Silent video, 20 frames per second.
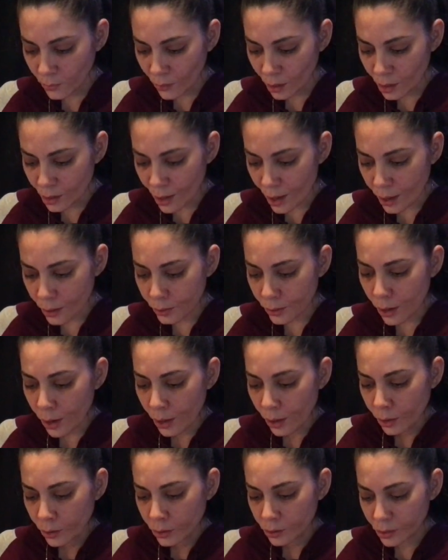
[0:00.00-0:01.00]
Now,
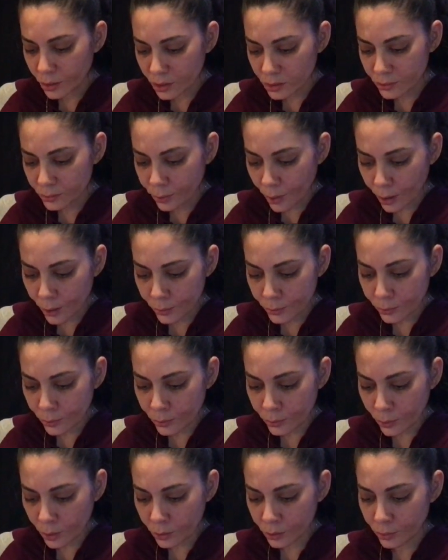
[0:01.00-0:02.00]
you guys are probably
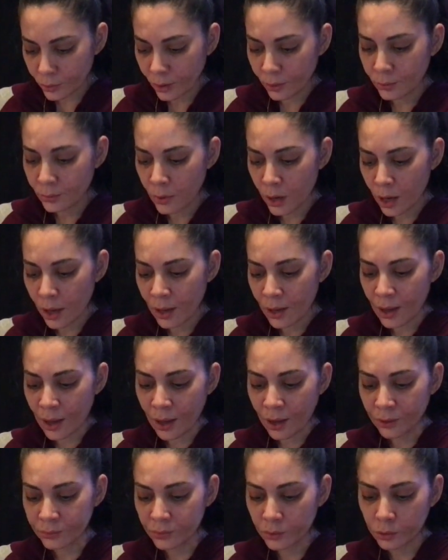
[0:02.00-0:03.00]
wondering why I
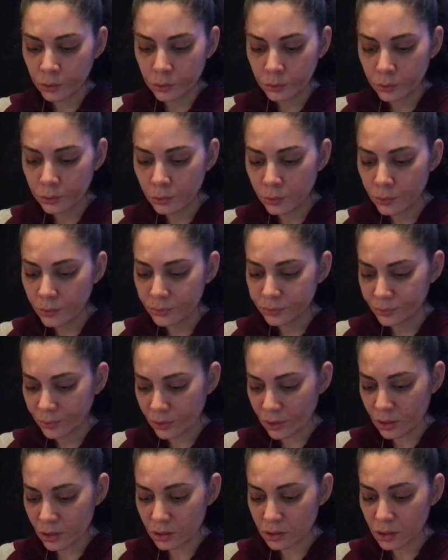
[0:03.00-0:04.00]
have to go to Google for
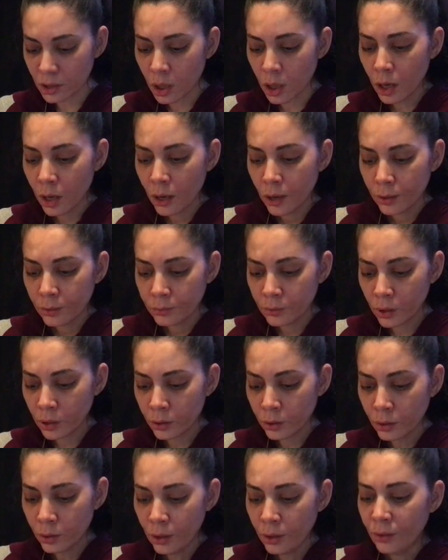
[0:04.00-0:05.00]
this.
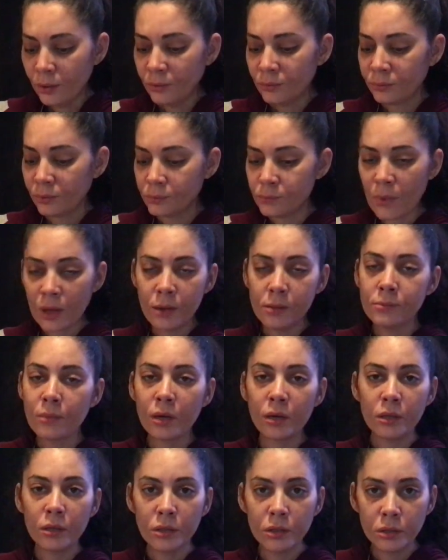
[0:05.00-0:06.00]
Well, for
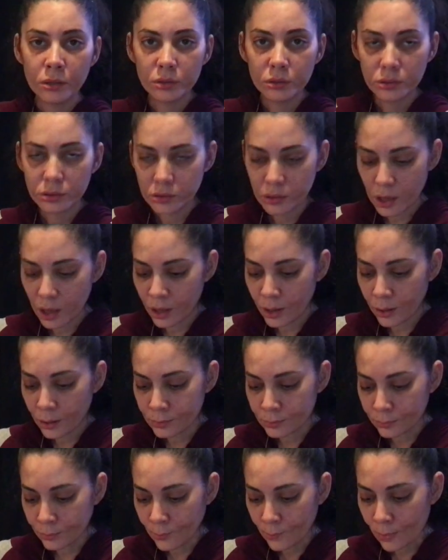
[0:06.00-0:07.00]
many years,
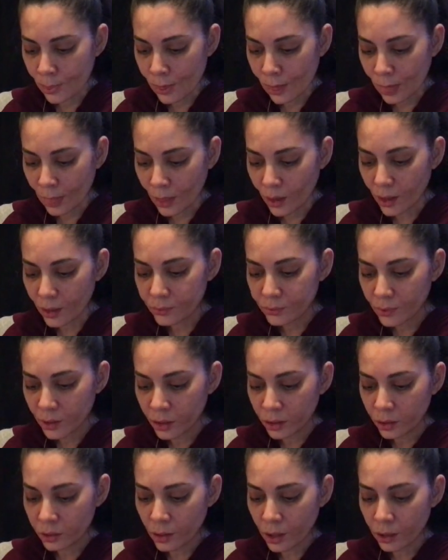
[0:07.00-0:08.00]
I've
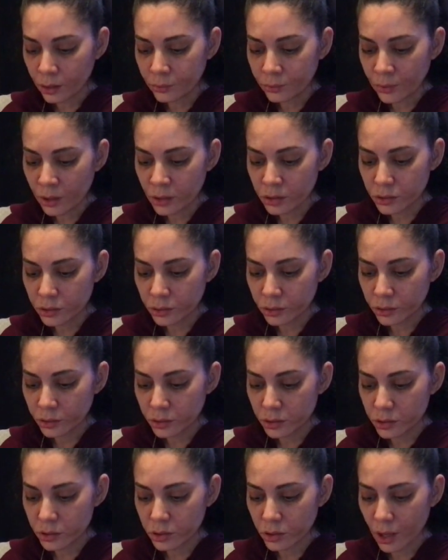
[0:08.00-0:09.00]
done a lot of
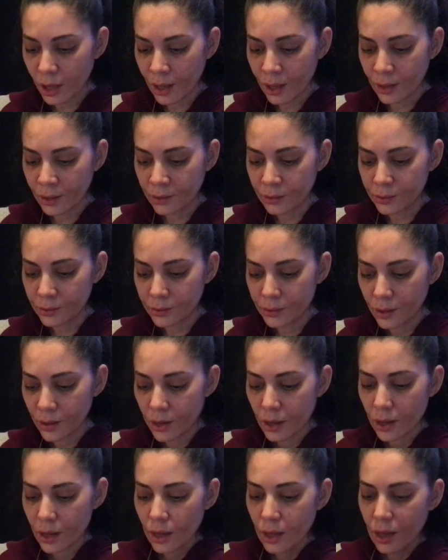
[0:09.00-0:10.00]
research, and
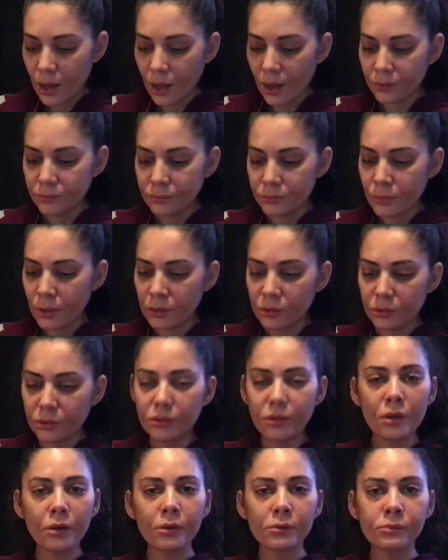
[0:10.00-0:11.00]
I've been to
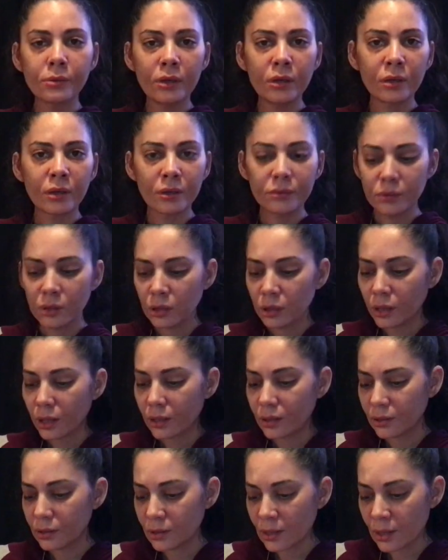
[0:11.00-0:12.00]
therapy, and I've done a
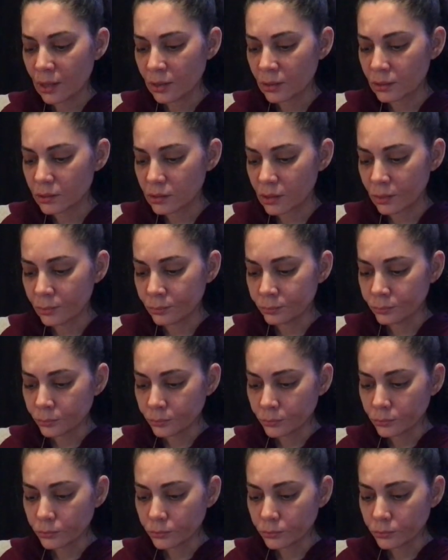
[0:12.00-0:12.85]
lot of things, and